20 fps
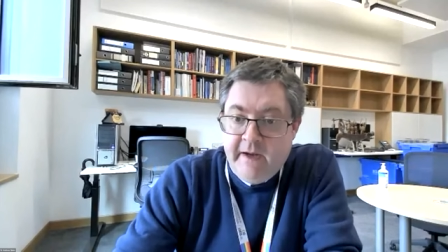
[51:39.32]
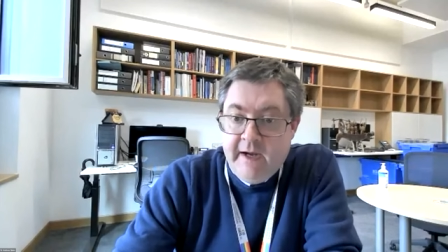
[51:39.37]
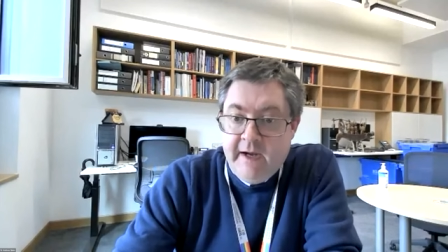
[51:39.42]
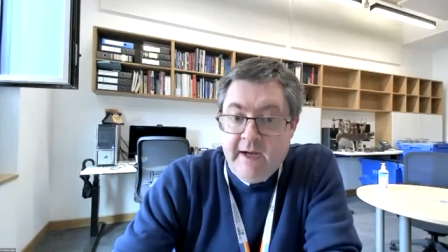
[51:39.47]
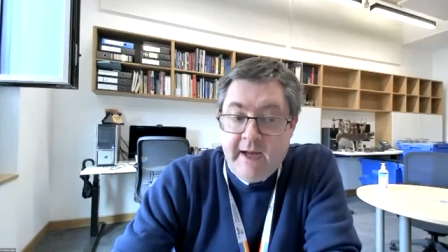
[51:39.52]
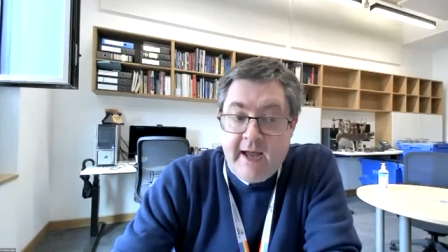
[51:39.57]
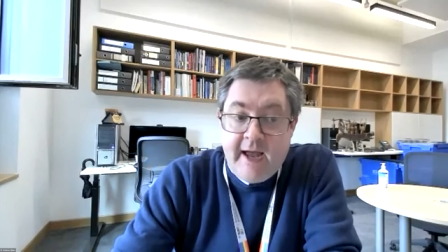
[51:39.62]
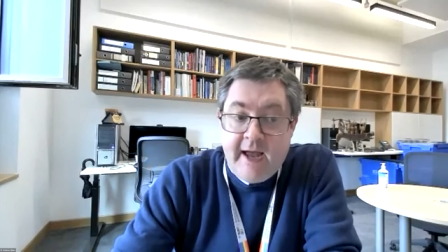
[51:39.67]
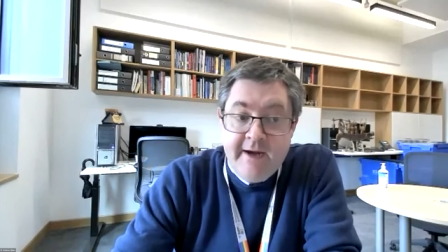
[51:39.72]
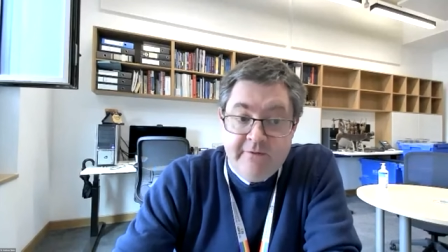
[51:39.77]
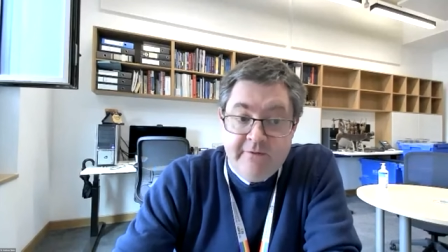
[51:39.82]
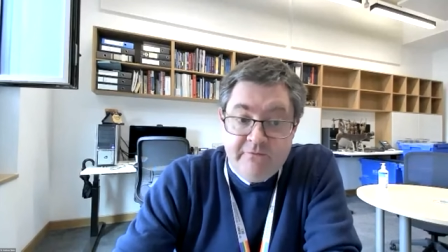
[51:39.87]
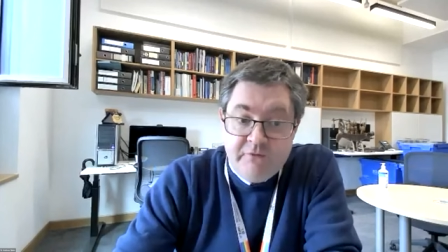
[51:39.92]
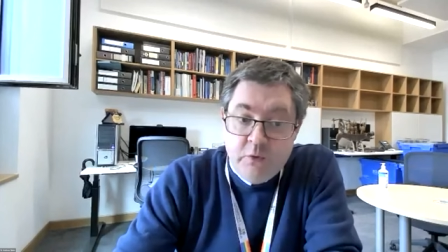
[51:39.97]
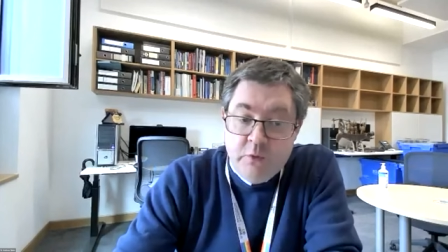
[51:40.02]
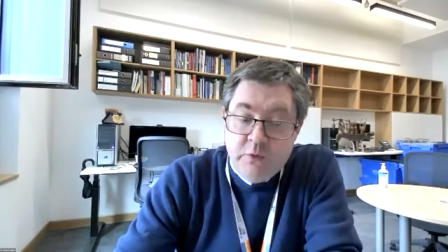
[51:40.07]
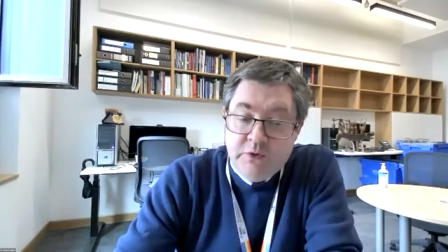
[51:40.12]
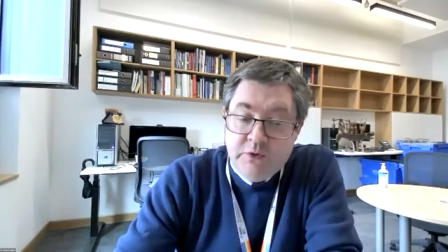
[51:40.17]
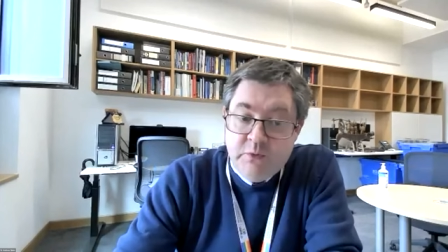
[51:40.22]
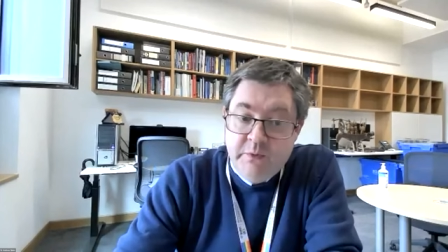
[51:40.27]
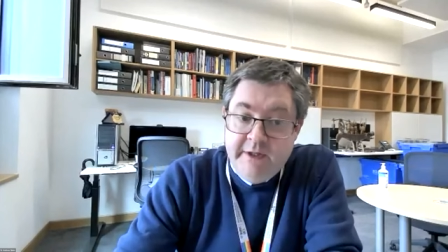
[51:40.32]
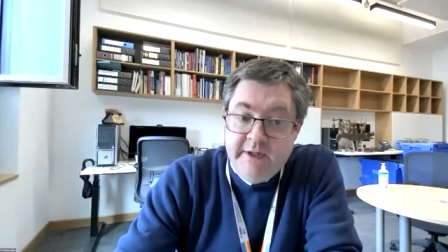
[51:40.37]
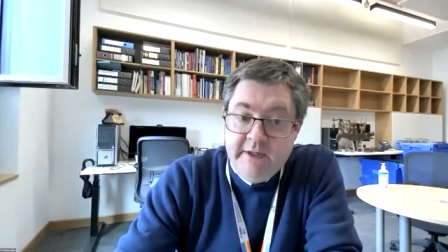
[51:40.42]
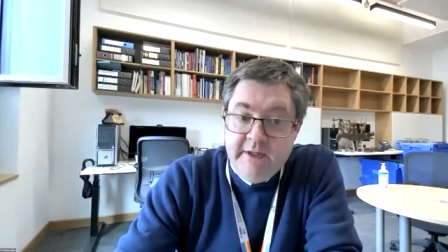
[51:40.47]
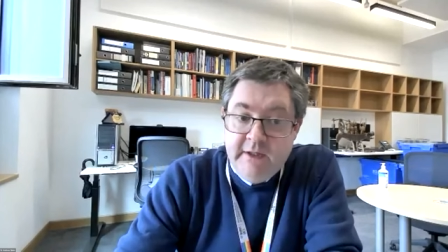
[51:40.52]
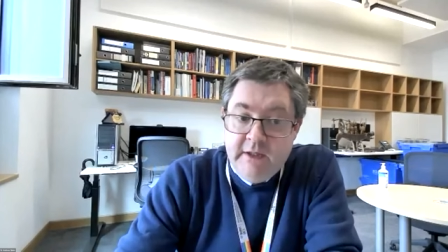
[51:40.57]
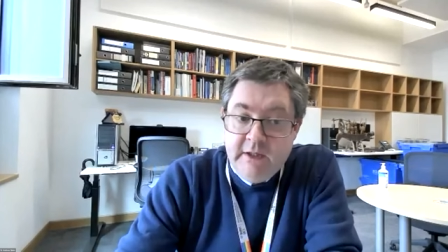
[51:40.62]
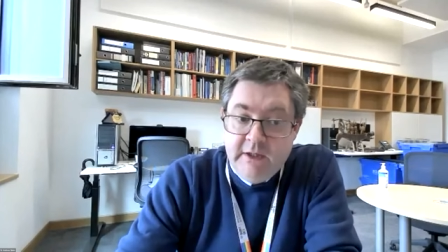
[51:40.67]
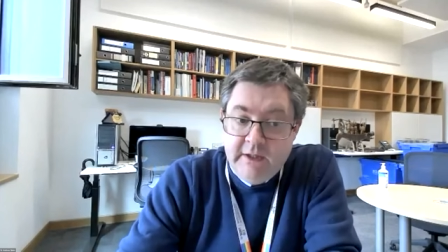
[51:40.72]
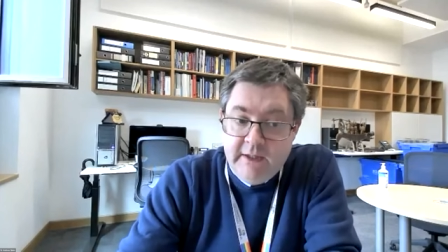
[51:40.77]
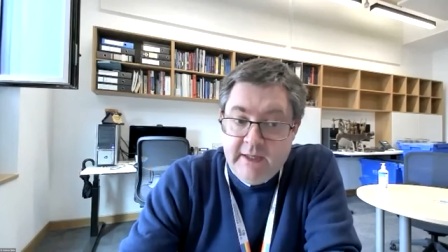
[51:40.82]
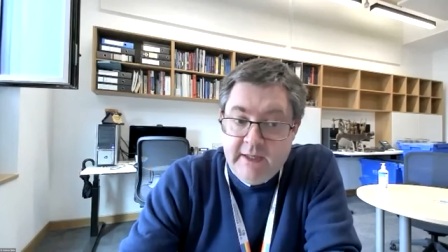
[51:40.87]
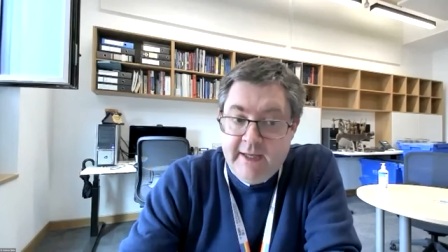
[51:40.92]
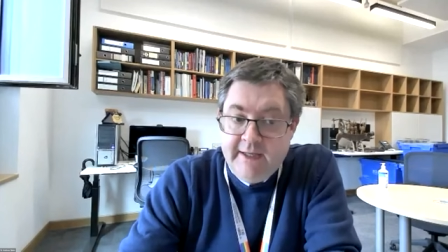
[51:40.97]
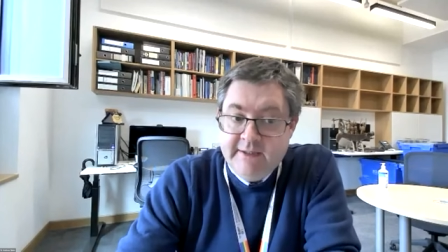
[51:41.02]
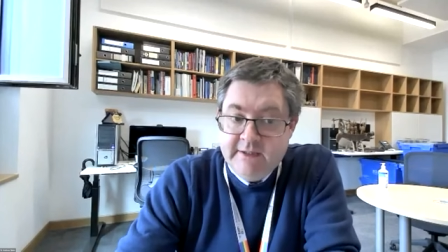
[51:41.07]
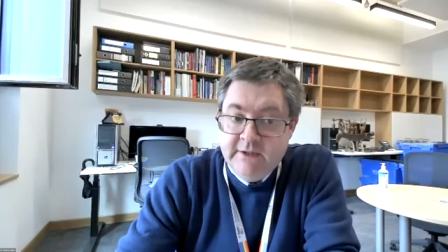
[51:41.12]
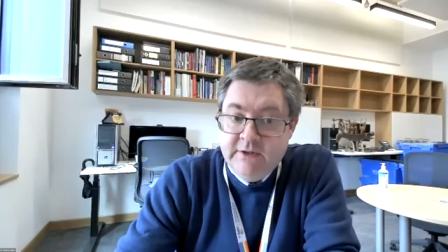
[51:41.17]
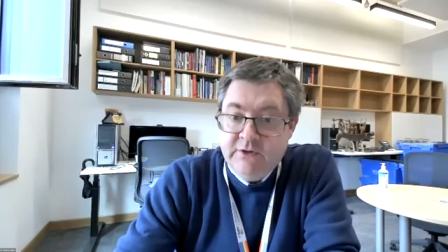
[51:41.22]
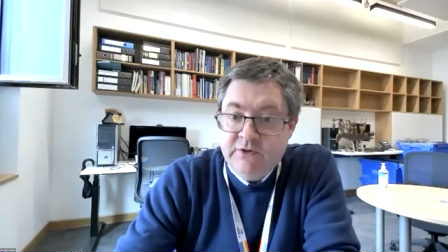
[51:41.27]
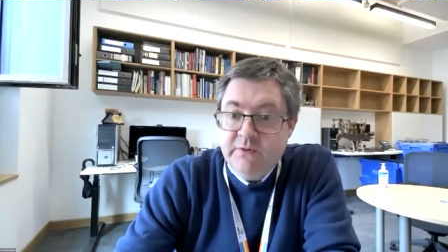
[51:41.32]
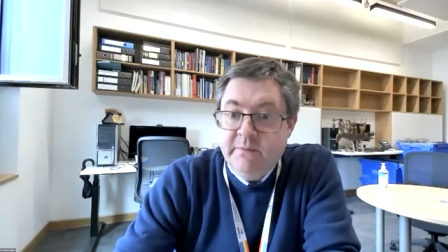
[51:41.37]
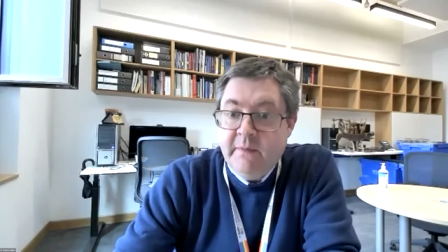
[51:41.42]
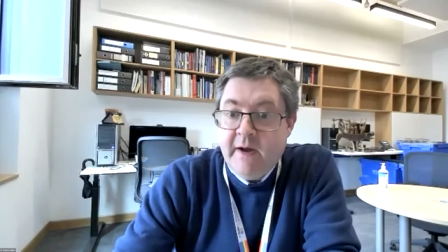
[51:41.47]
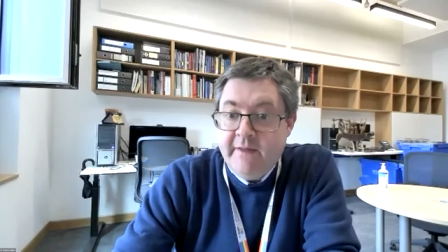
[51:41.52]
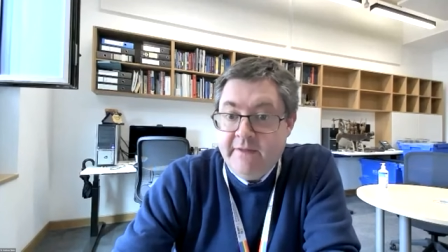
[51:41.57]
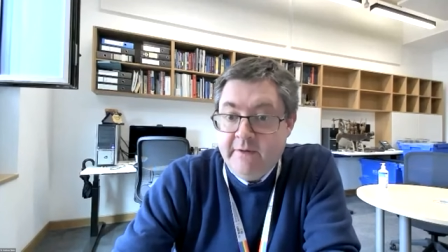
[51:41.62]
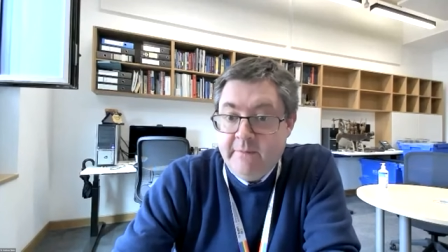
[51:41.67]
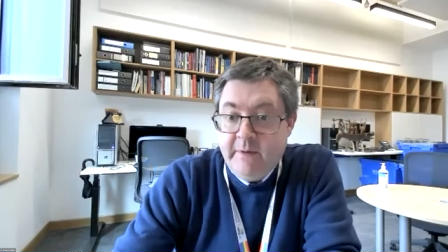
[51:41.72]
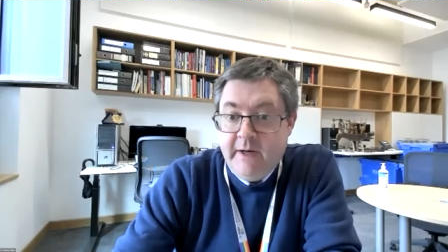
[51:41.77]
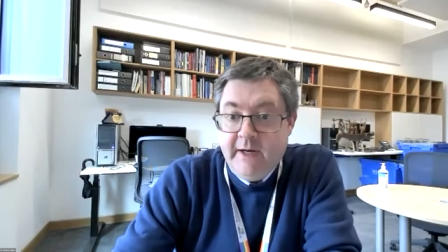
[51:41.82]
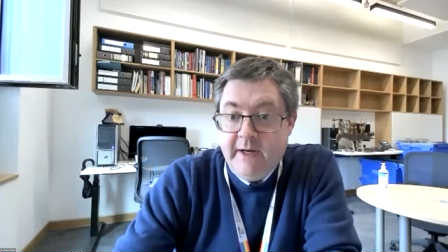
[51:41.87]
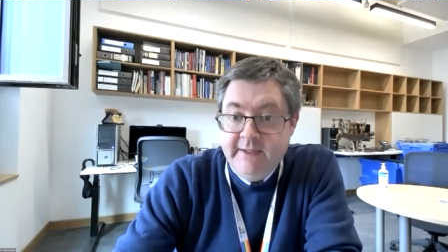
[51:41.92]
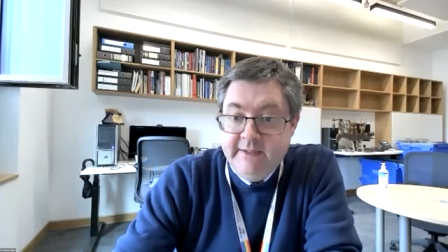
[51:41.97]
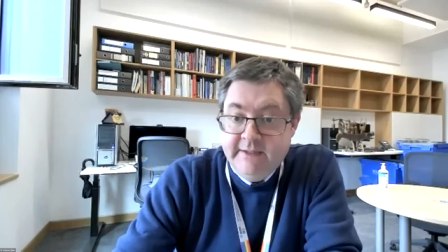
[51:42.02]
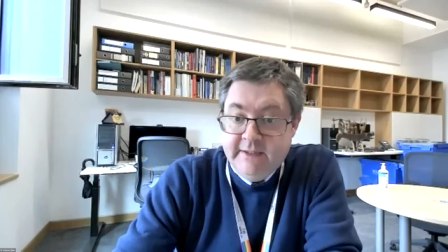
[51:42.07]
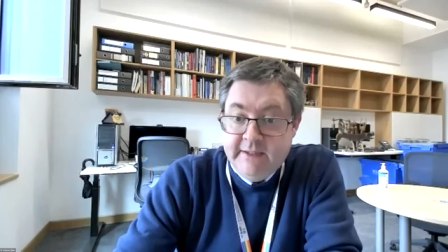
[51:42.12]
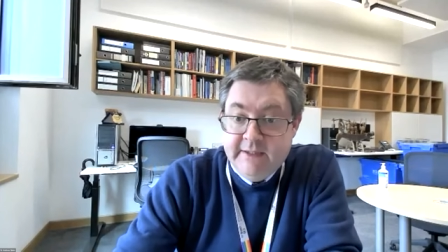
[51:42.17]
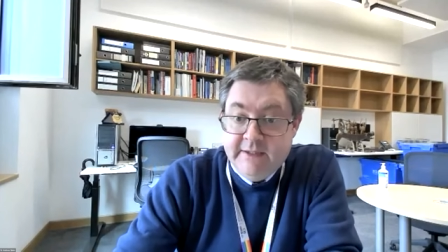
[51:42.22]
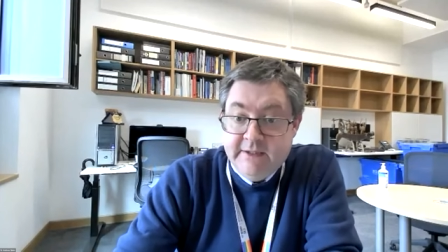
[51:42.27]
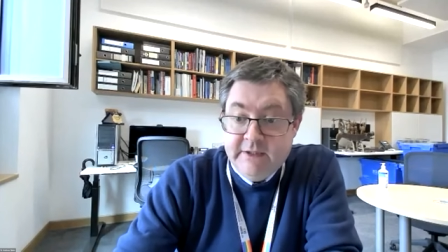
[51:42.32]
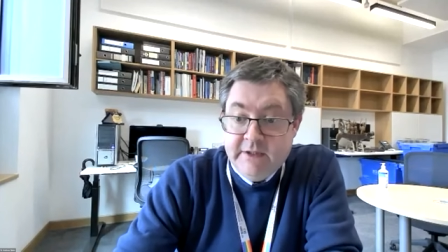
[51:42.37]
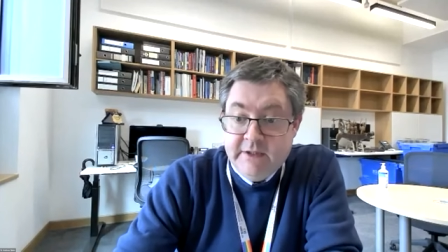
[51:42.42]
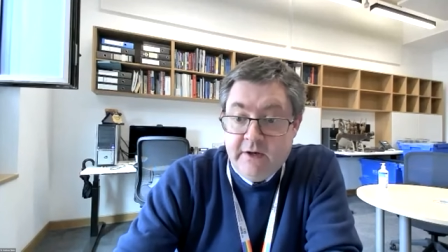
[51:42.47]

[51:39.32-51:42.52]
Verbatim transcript: Uh, and of course, we can learn lessons from other places.